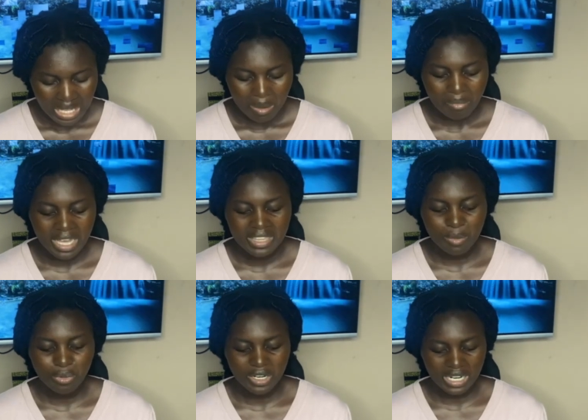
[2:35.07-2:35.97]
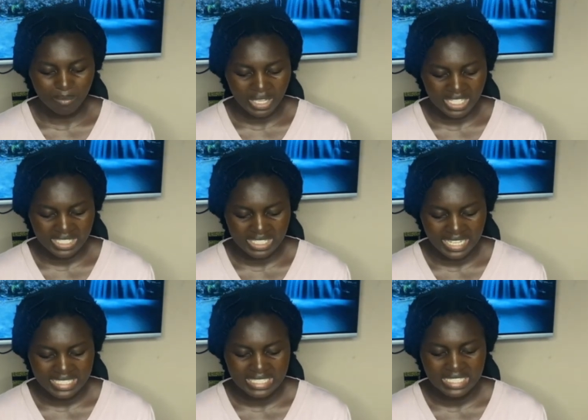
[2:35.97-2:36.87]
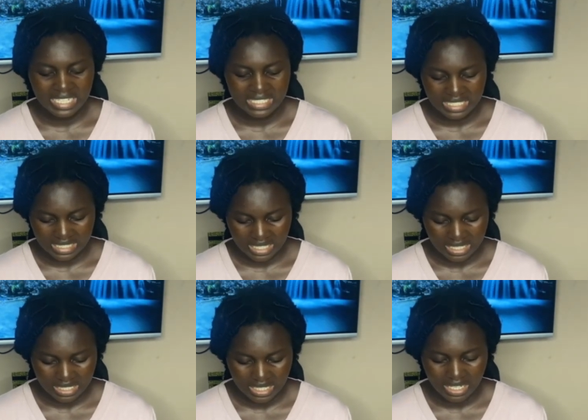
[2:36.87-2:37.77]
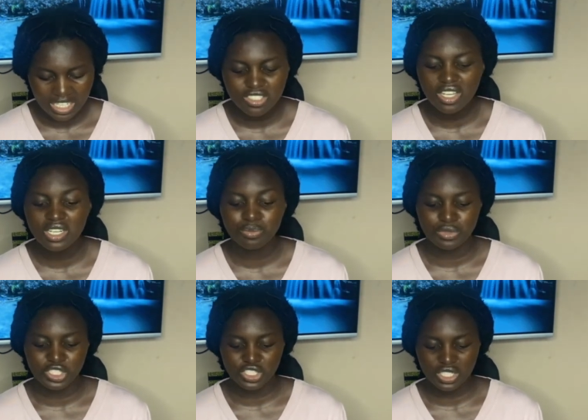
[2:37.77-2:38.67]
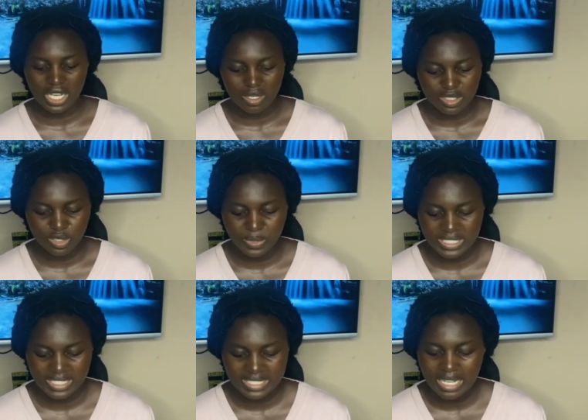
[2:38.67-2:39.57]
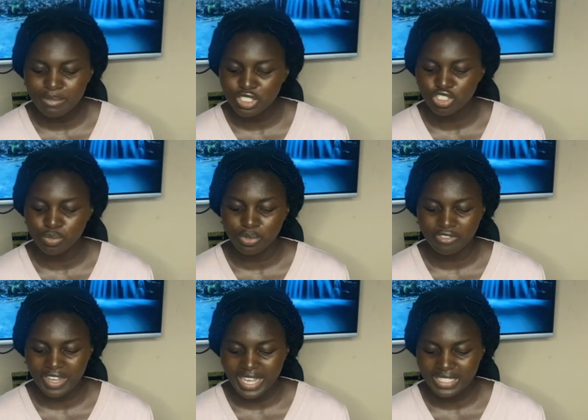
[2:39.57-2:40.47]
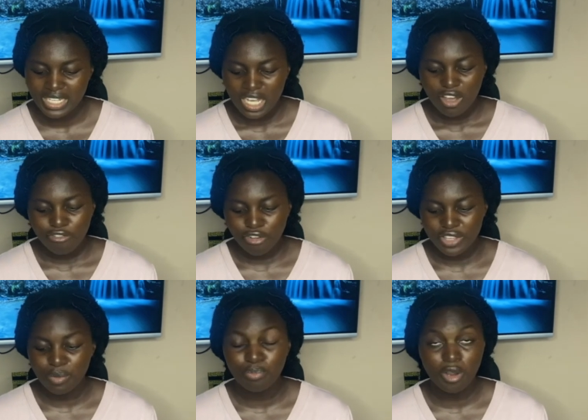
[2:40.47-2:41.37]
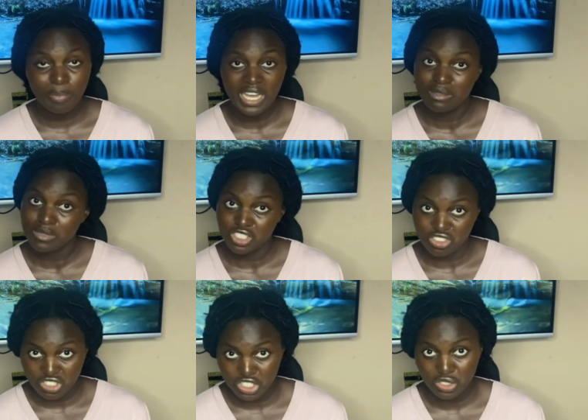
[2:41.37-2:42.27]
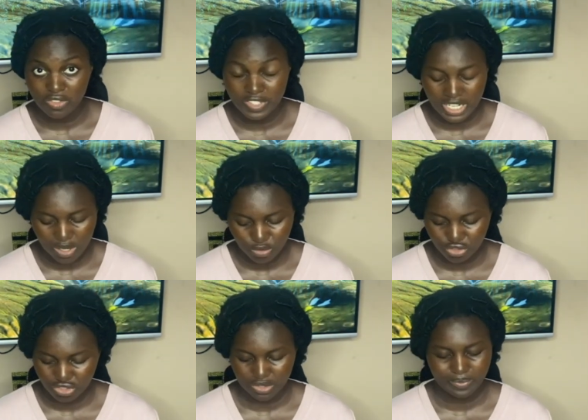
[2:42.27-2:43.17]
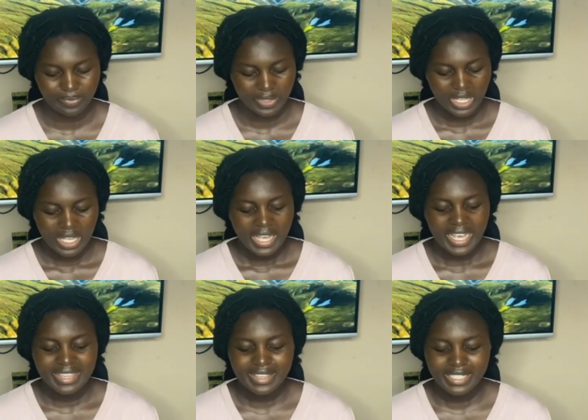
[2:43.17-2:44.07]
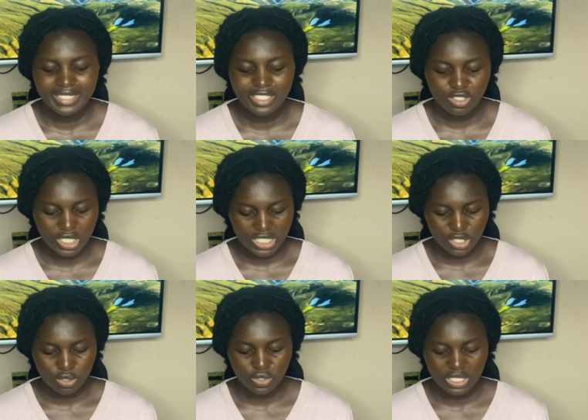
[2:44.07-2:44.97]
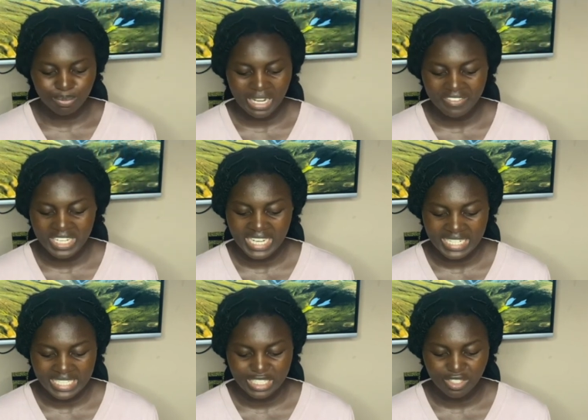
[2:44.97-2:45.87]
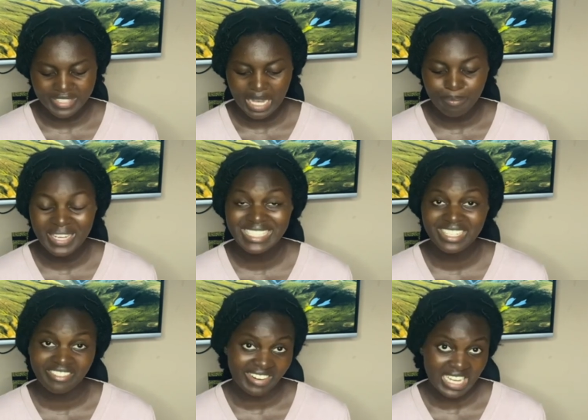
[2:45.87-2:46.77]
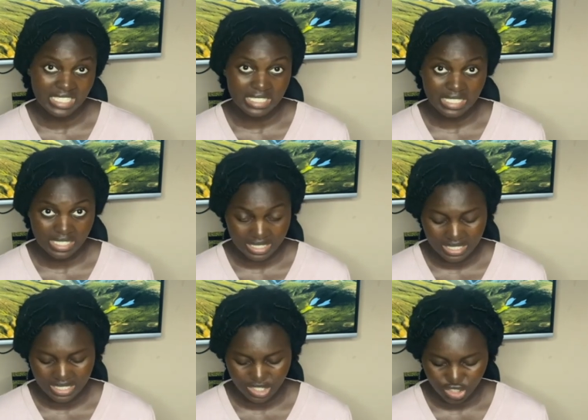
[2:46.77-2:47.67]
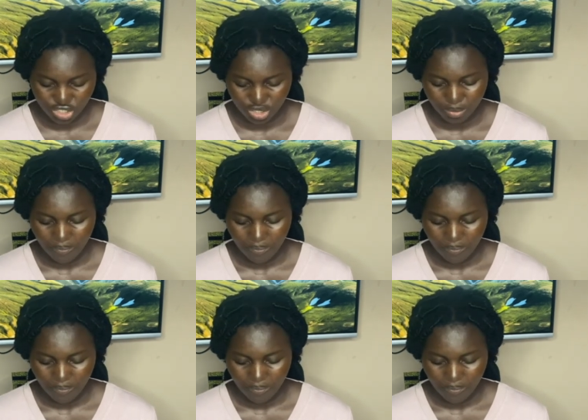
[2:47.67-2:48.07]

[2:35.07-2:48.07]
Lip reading: By the proclamation 1996, the National Liberation Council was established to provide for the proper administration of the country. And this did not include depriving Ghanaians of their basic right, citizenship.